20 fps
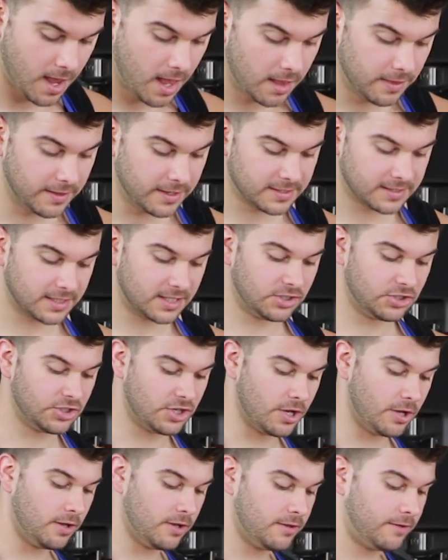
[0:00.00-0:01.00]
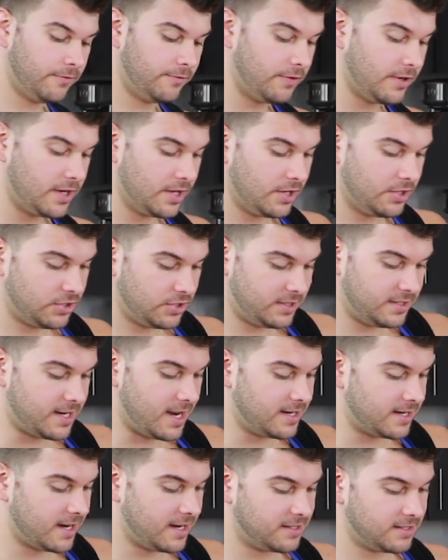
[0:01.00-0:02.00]
this can chill in the fridge,
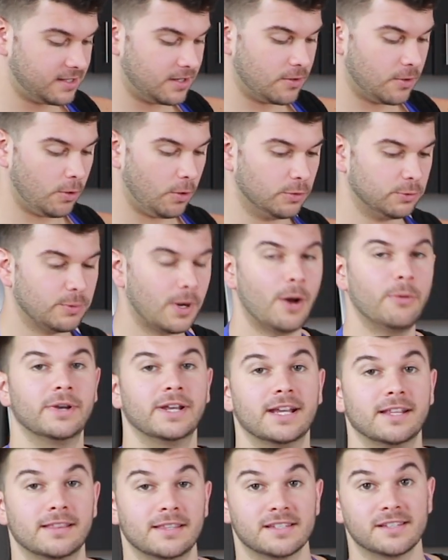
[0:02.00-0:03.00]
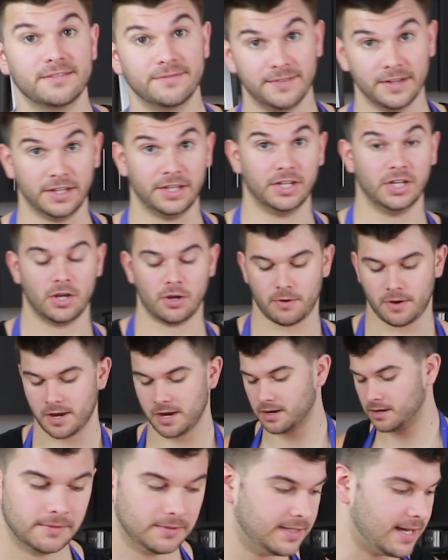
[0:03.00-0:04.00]
stay nice and cold while we get this filling
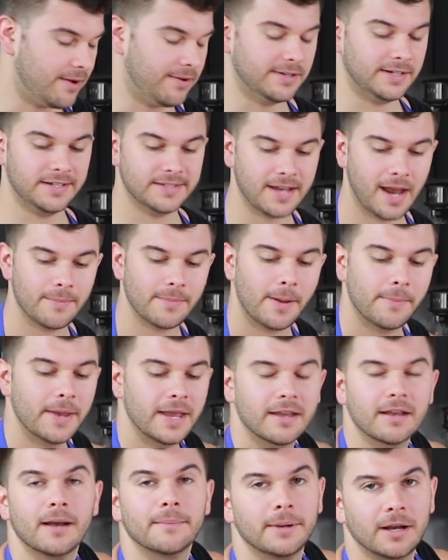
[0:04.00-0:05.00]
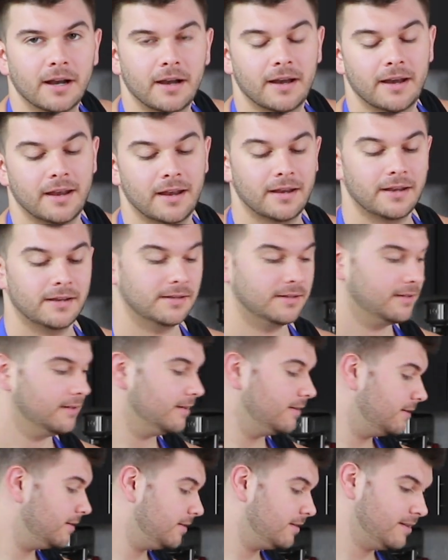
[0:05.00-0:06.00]
going. Now, anytime I make a pie,
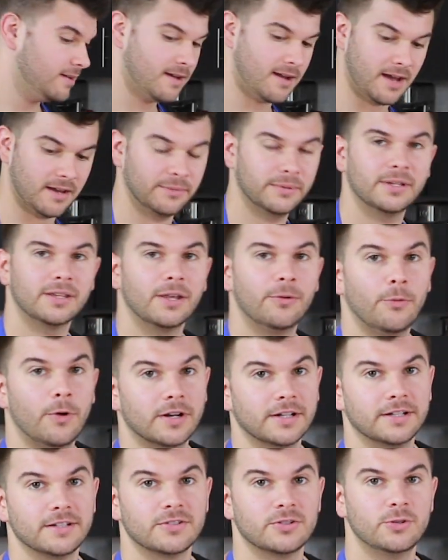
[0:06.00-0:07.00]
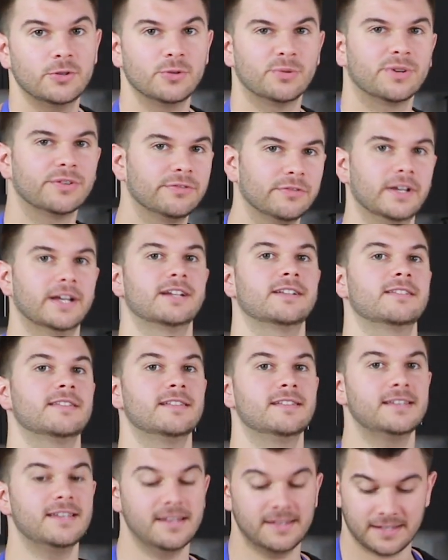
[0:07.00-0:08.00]
I really want it to reflect the
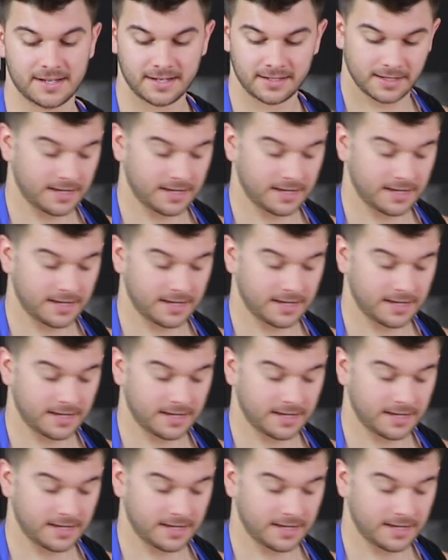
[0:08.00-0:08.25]
season,